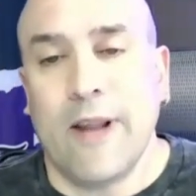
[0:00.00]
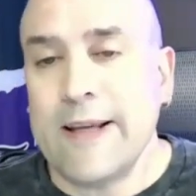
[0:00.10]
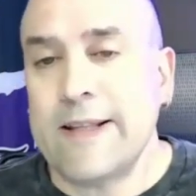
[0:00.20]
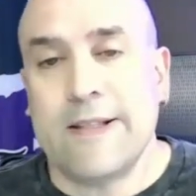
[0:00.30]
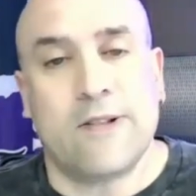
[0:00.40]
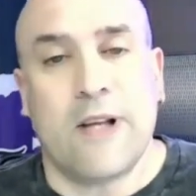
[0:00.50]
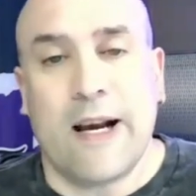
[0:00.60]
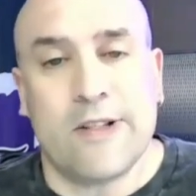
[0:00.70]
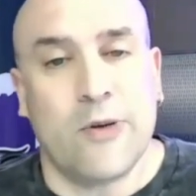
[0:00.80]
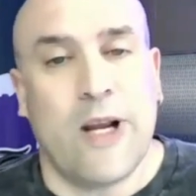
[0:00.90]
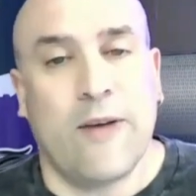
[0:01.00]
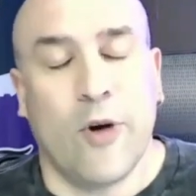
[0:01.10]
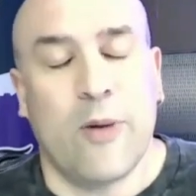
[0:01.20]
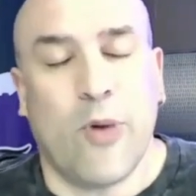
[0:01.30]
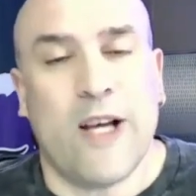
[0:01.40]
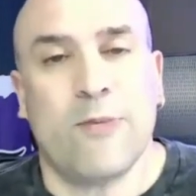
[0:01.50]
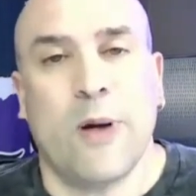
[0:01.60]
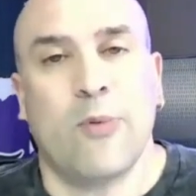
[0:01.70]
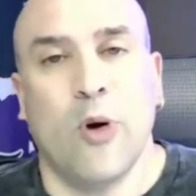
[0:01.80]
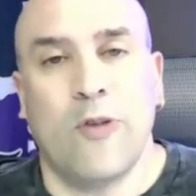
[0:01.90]
Like, these guys don't have great
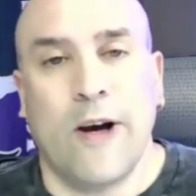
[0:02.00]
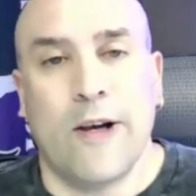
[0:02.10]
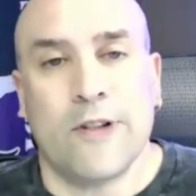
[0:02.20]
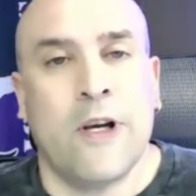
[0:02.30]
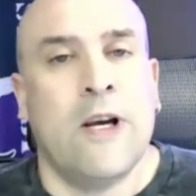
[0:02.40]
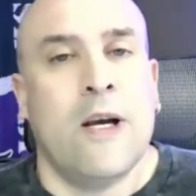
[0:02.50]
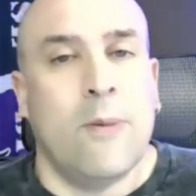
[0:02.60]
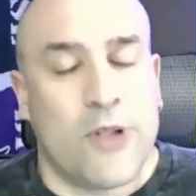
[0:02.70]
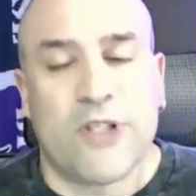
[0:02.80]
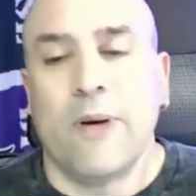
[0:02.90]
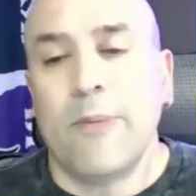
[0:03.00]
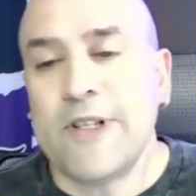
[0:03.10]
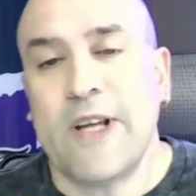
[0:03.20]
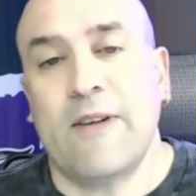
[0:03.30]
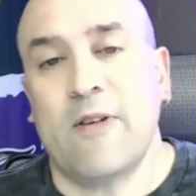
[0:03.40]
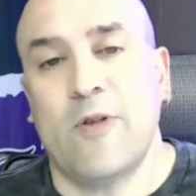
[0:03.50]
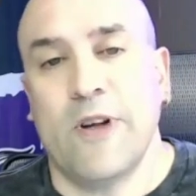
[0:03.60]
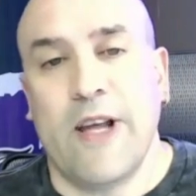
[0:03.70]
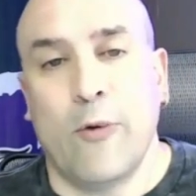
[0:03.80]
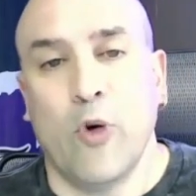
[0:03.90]
prospect profiles, but somebody's going to have to fill
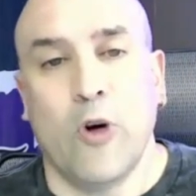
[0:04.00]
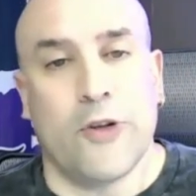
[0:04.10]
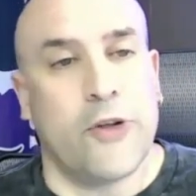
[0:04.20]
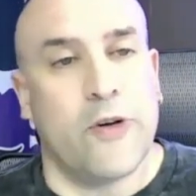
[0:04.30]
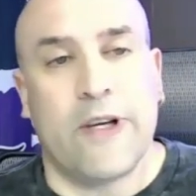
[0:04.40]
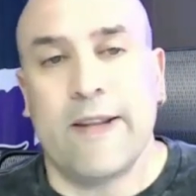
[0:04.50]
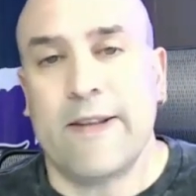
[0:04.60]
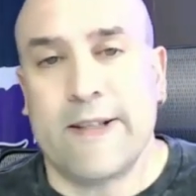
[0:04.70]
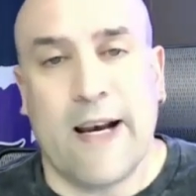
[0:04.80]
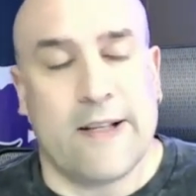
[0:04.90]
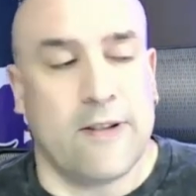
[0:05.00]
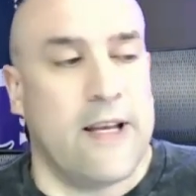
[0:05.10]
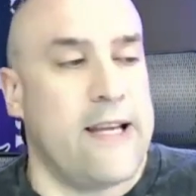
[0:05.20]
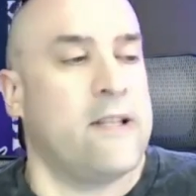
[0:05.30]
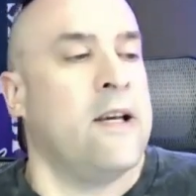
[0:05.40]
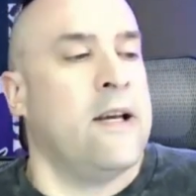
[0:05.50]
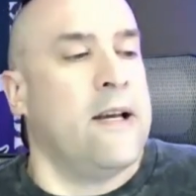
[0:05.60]
that role. So you can get these guys late.